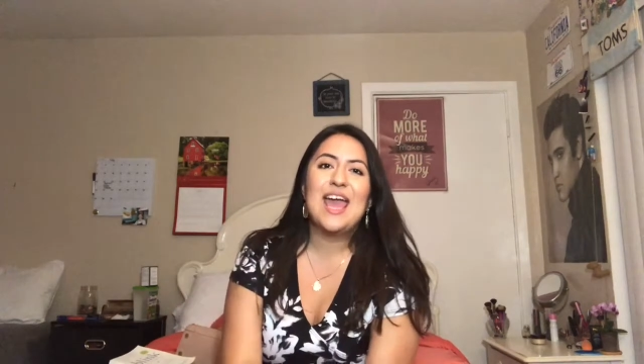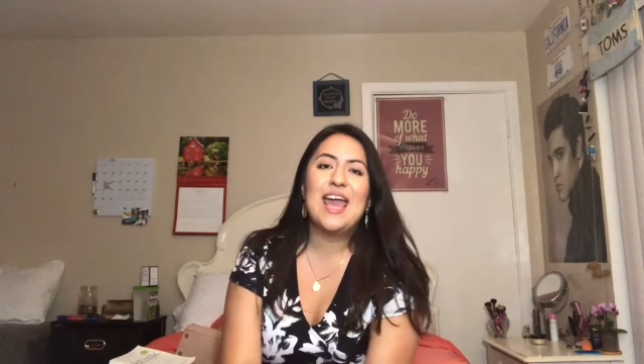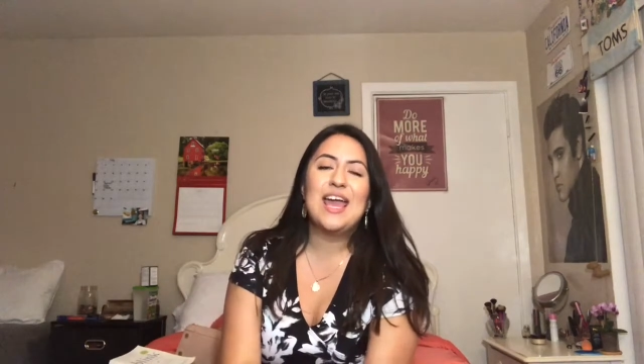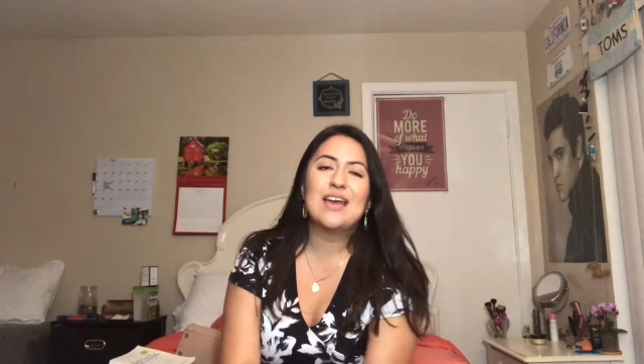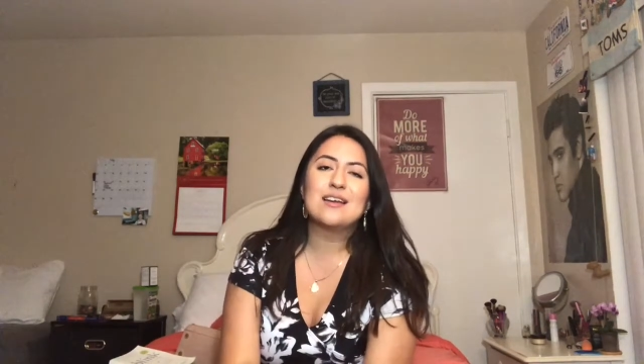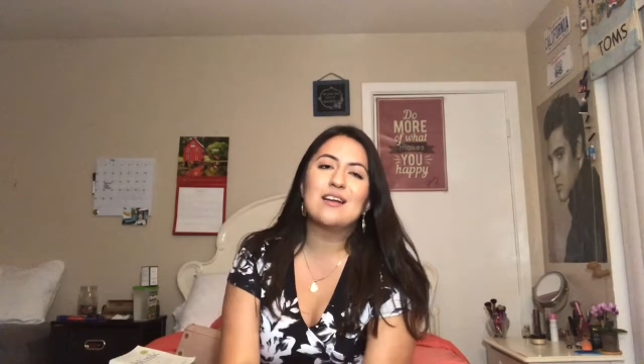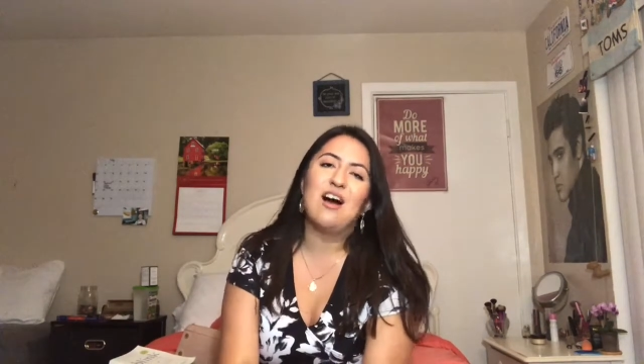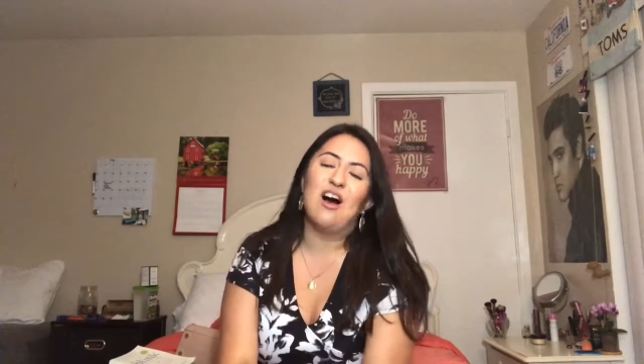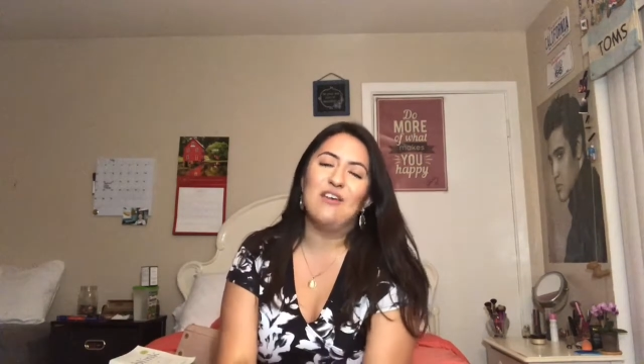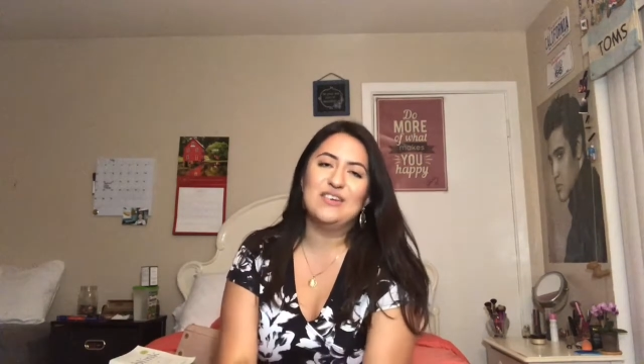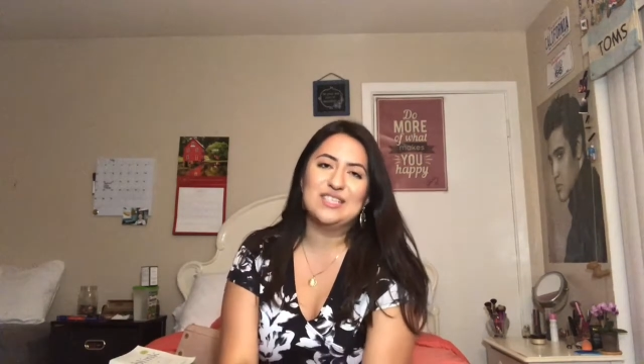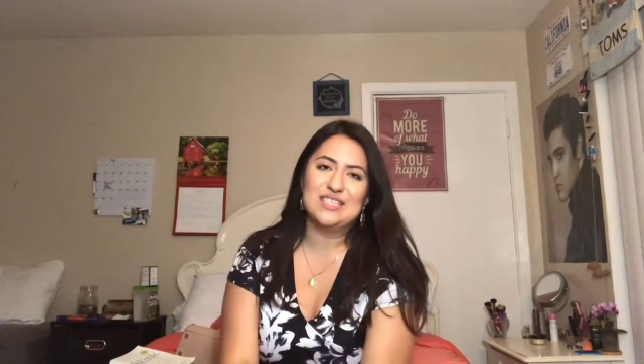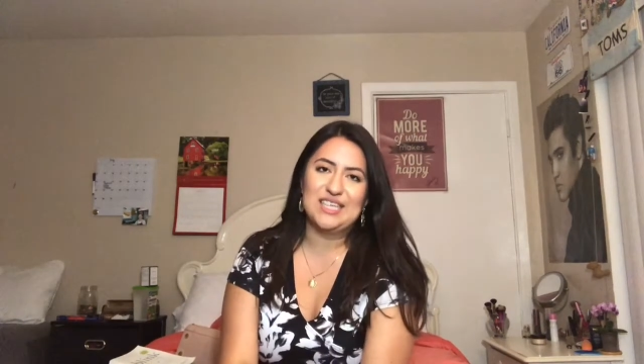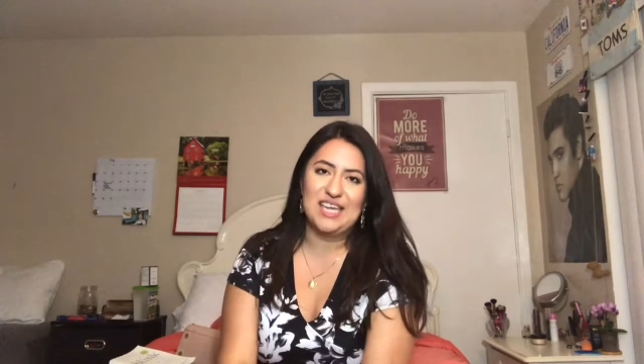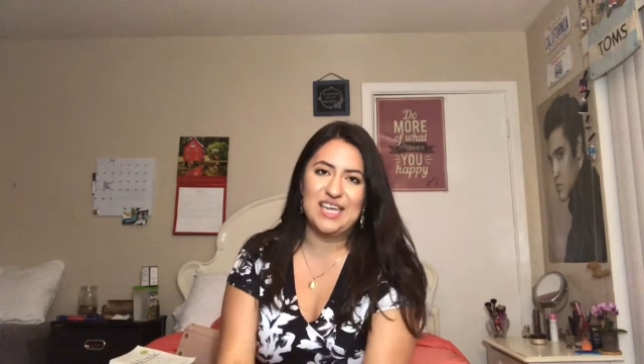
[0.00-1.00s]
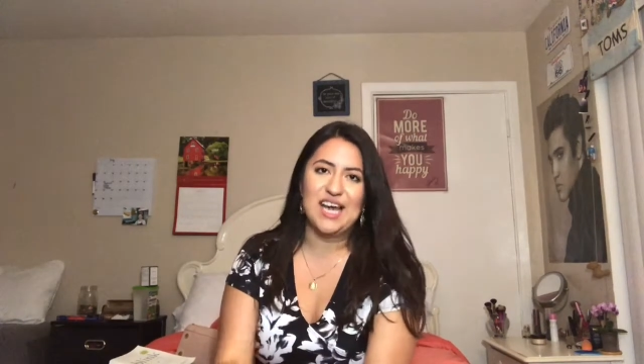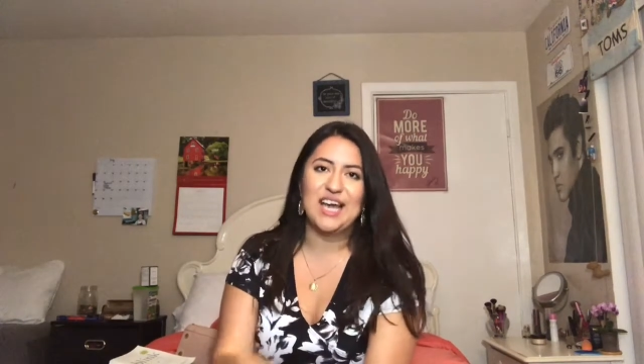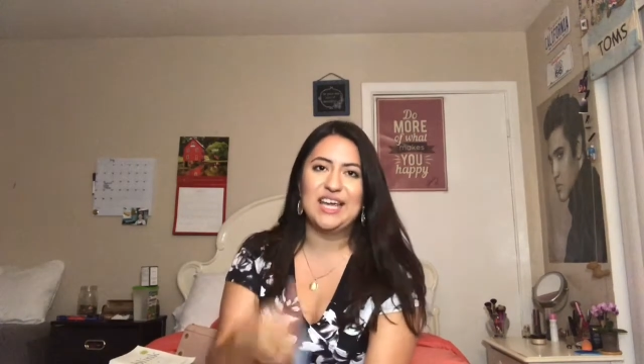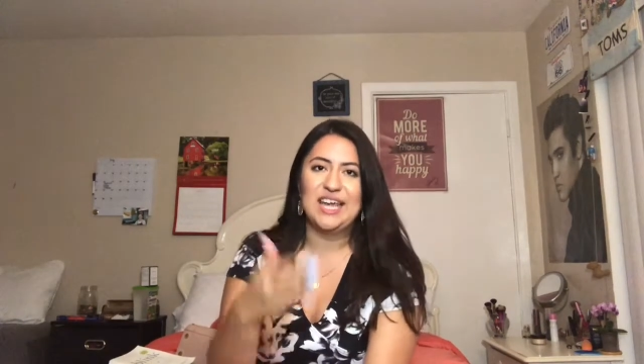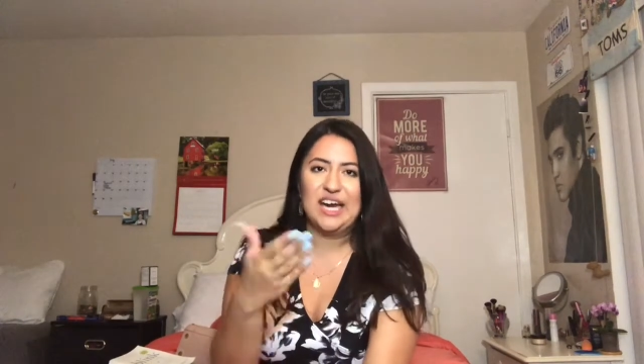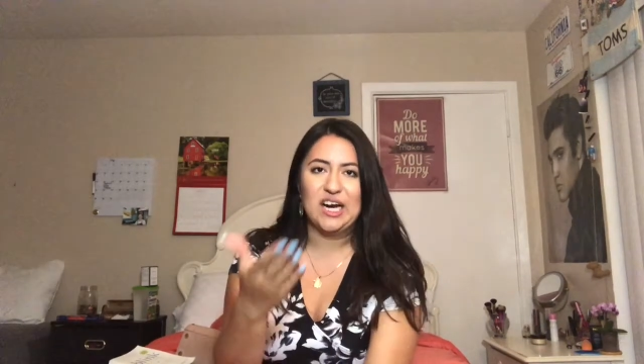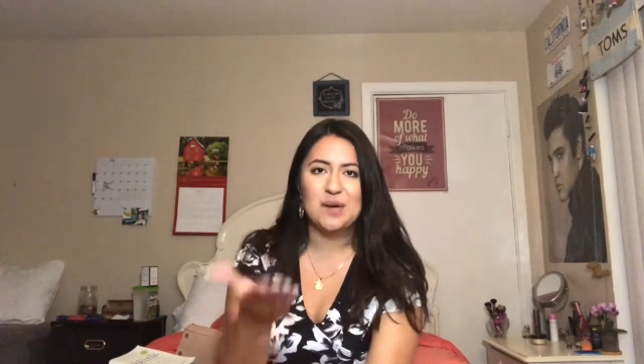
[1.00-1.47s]
And obviously, I
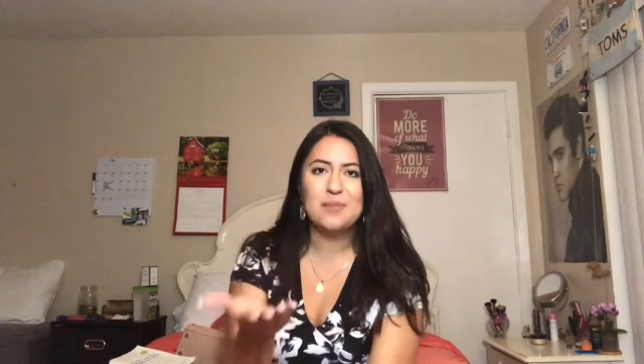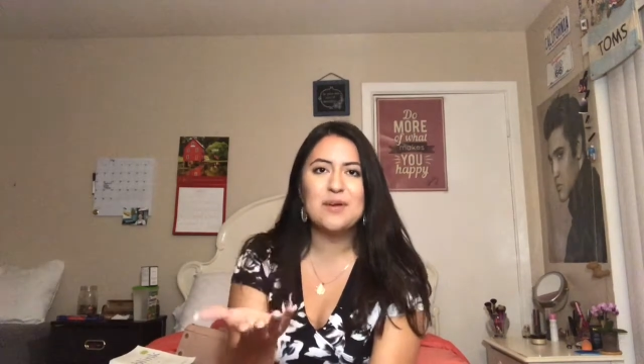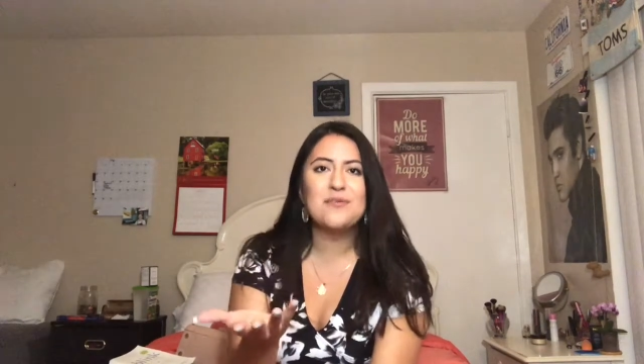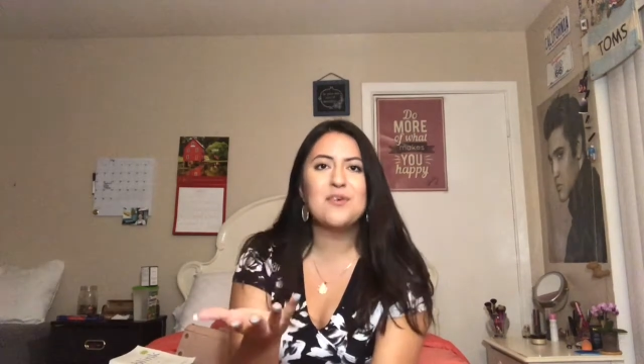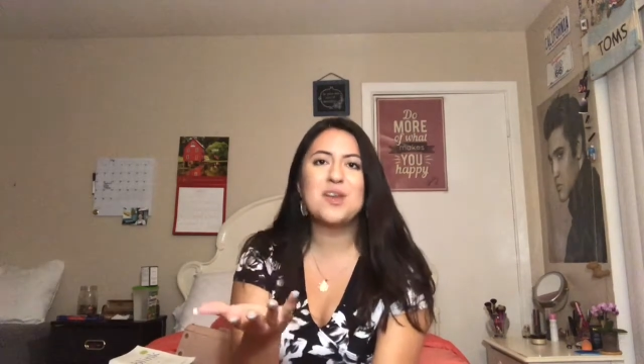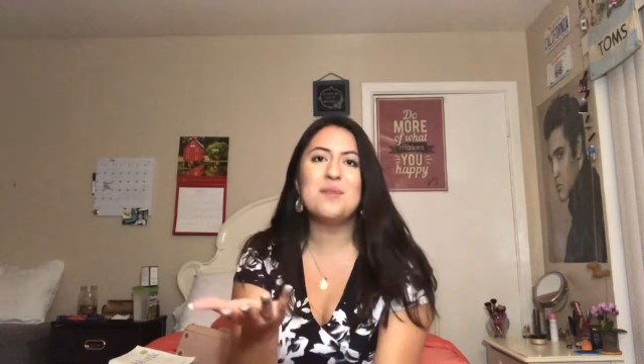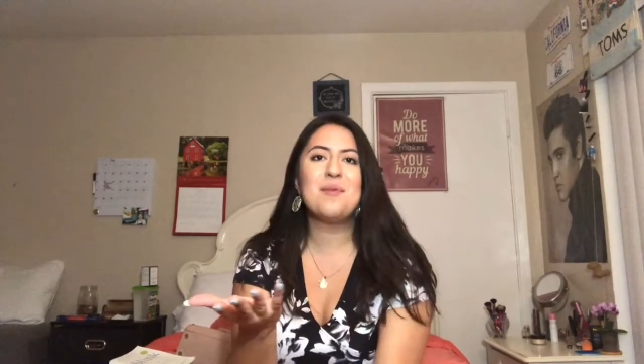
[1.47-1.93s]
carry my phone